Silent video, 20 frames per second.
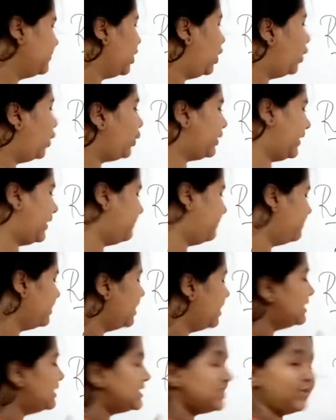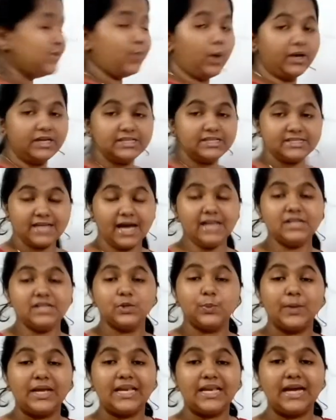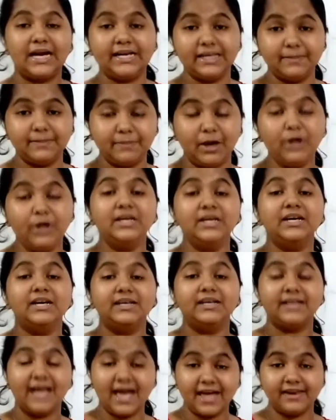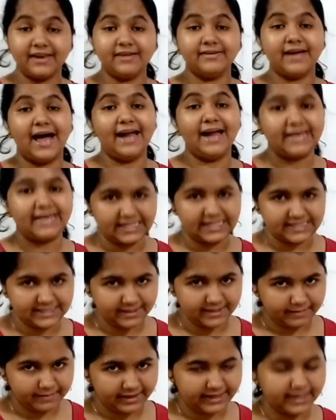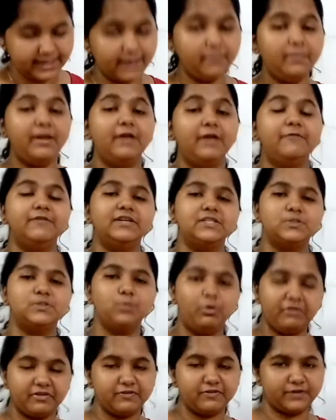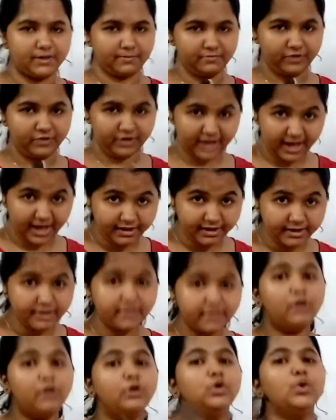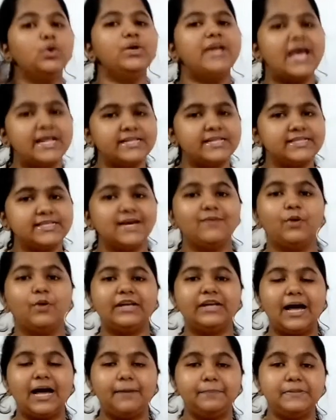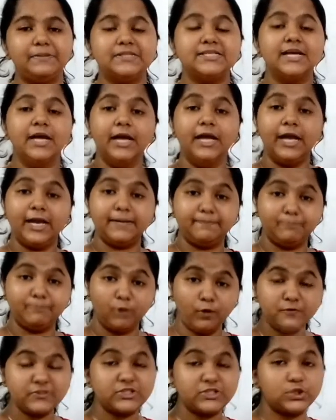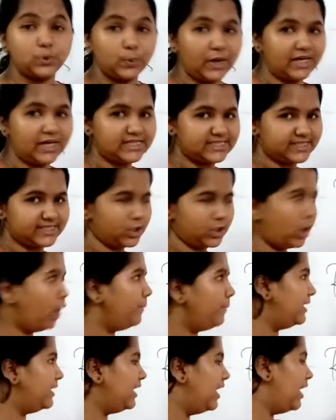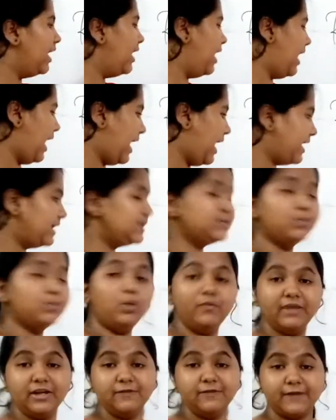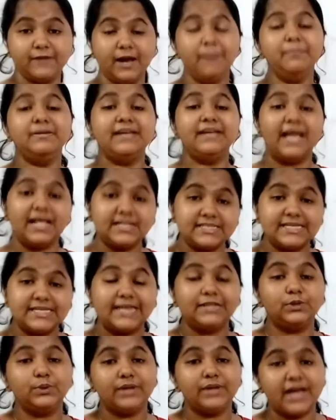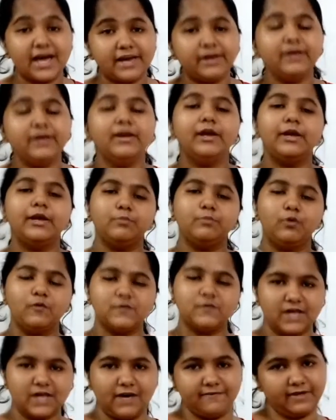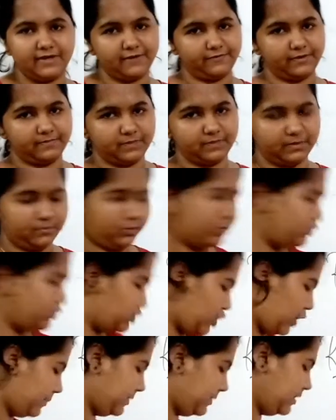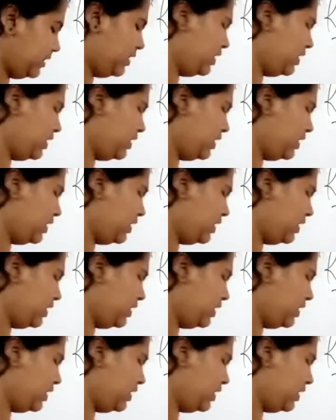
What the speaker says: Okay, so what is that? We learned about rarer and denser medium. If it is moving from rarer to denser, what happens? It moves towards the normal, and it's moving from denser to rarer, it moves away from the normal.